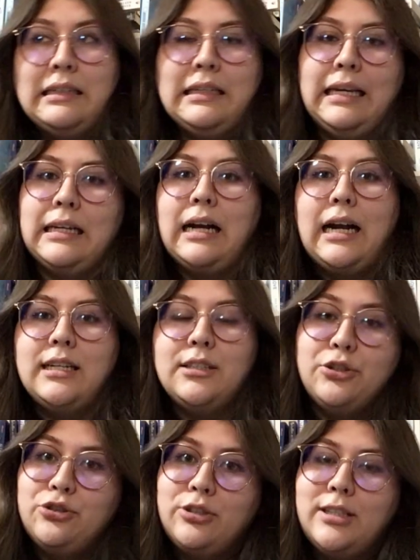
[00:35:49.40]
it kind of
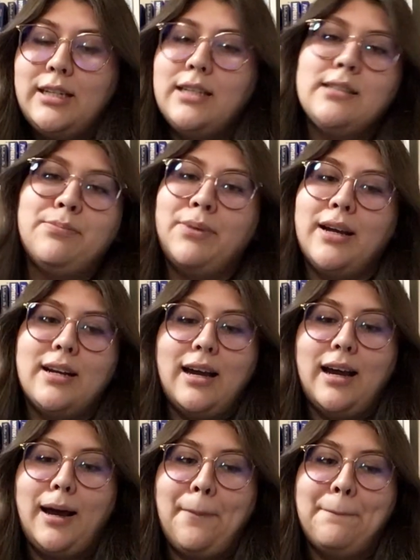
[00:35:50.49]
usually is, but
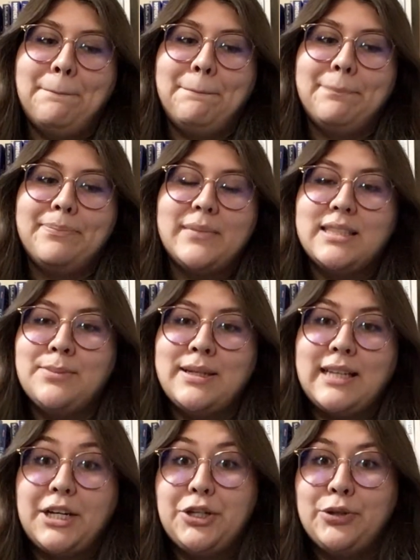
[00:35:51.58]
that's the best
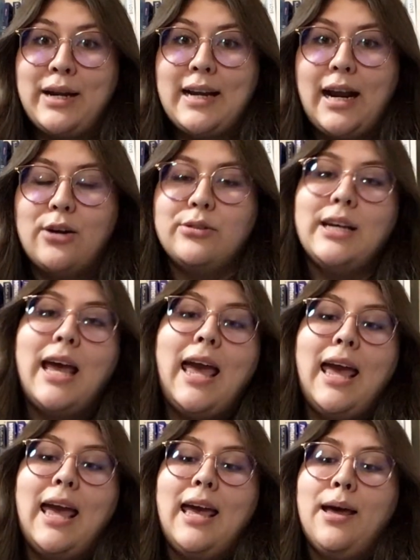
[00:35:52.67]
I can do right now.
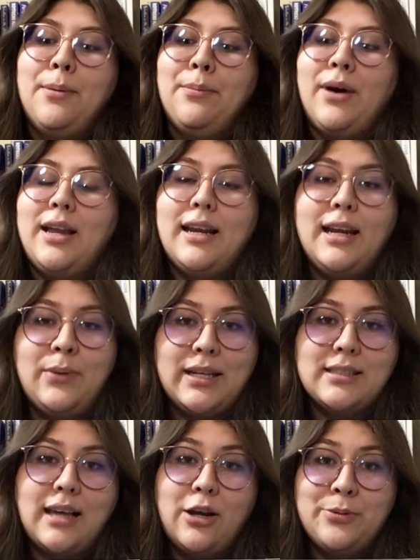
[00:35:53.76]
But
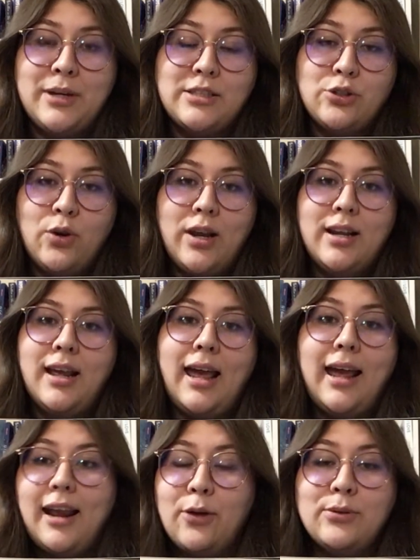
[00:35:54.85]
anyways, I hope you guys enjoyed,
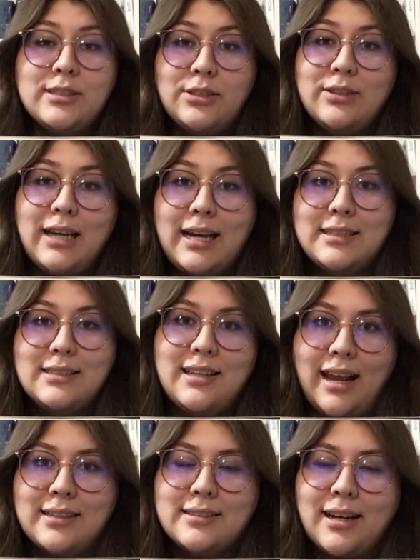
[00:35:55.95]
and I will see you guys
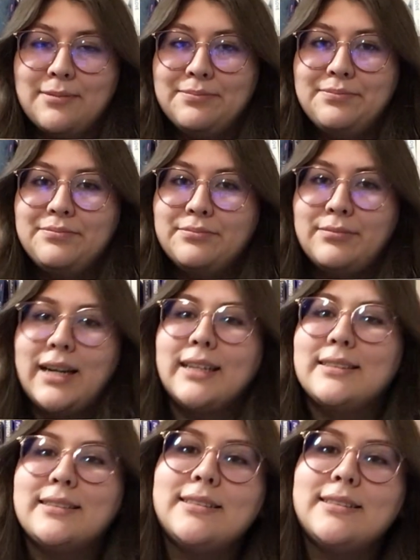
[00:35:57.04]
next time. Bye guys.